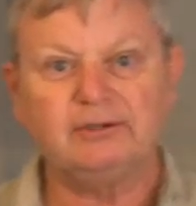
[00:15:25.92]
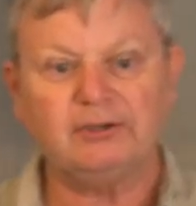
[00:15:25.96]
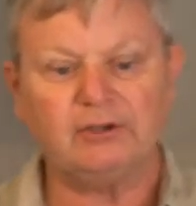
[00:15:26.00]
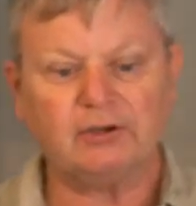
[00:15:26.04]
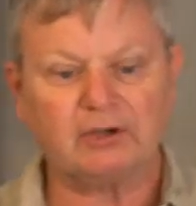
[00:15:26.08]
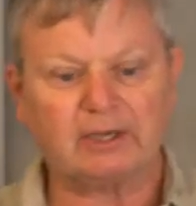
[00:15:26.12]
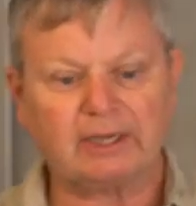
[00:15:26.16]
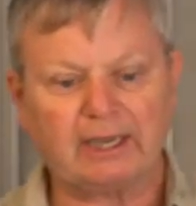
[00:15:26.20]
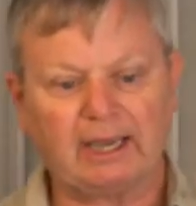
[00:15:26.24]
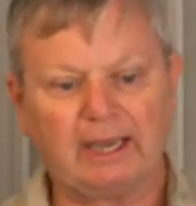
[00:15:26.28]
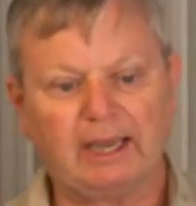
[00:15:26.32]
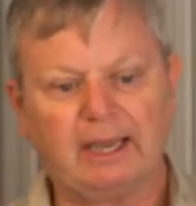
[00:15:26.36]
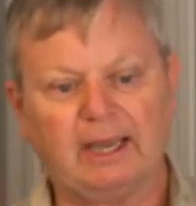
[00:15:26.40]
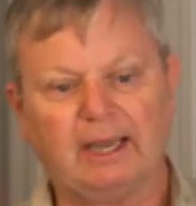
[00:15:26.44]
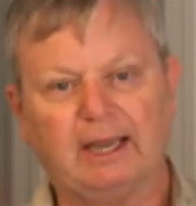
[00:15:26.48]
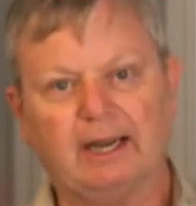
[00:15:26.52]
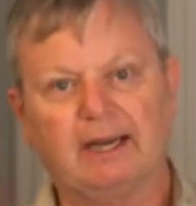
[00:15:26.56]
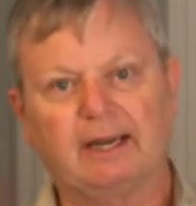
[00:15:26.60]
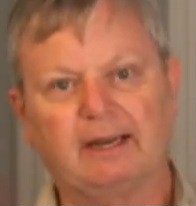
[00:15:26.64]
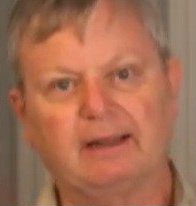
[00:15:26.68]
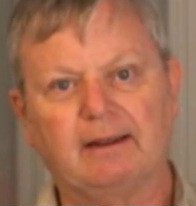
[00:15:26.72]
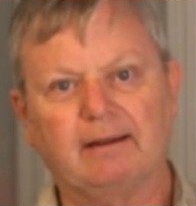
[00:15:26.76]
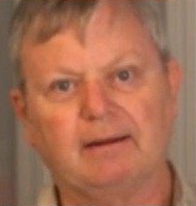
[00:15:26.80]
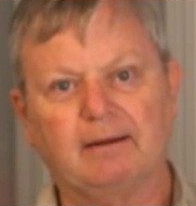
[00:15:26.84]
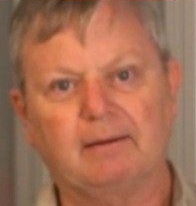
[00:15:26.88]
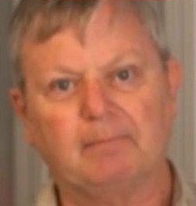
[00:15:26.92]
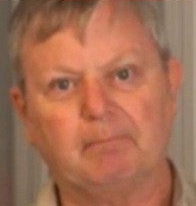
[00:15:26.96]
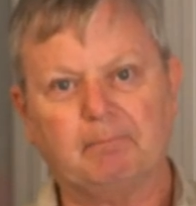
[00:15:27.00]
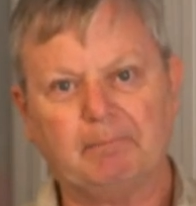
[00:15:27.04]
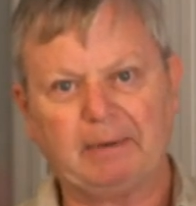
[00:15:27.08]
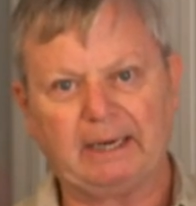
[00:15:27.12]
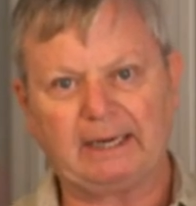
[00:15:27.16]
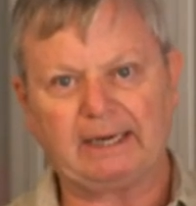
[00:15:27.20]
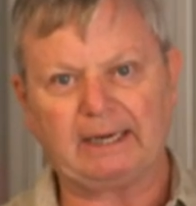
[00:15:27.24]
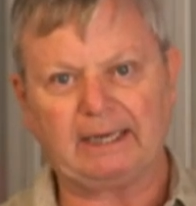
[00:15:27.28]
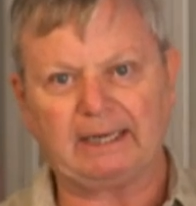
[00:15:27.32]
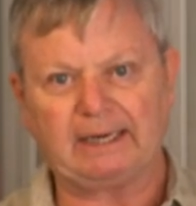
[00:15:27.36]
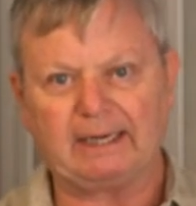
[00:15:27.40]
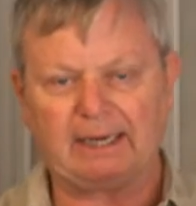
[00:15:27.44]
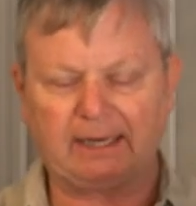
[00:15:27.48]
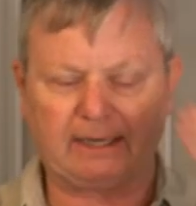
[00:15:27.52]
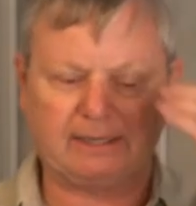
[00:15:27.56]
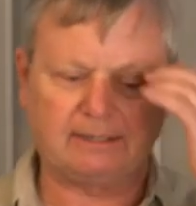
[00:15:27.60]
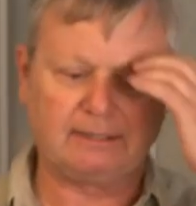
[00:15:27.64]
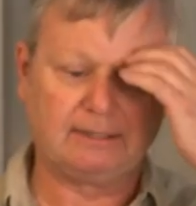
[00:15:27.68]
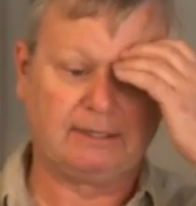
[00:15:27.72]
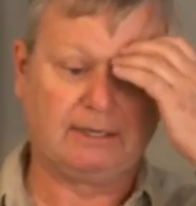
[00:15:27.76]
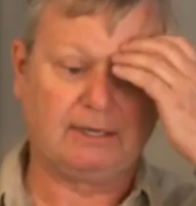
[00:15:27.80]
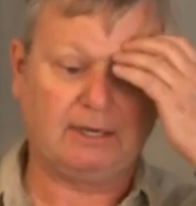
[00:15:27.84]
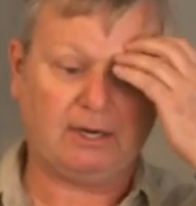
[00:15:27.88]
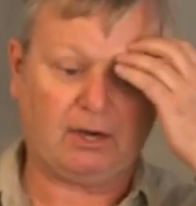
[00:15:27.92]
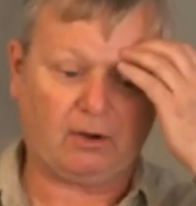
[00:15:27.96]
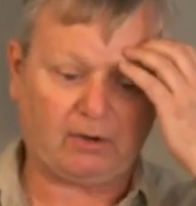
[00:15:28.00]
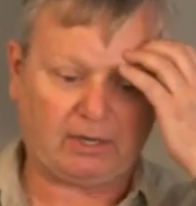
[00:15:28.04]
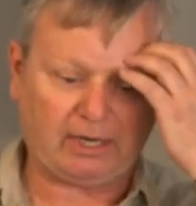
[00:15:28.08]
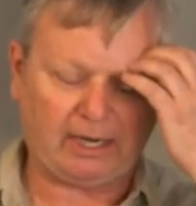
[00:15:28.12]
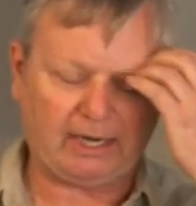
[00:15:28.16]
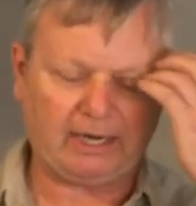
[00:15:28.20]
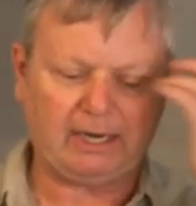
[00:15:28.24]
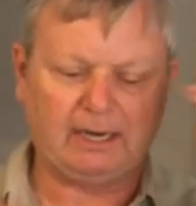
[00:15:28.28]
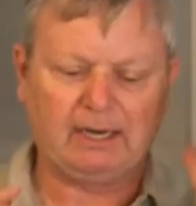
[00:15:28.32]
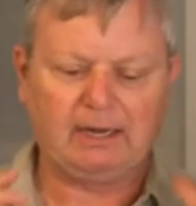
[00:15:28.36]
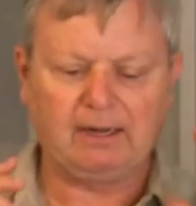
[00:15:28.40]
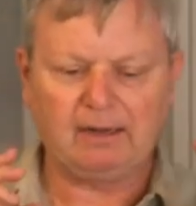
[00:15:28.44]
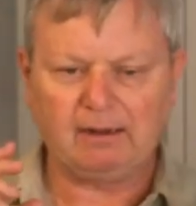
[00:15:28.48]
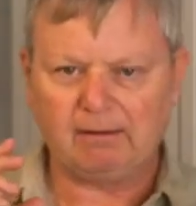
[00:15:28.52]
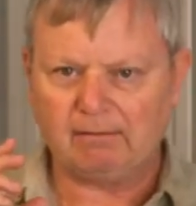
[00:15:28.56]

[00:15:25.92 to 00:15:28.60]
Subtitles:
you can. Parada. Okay.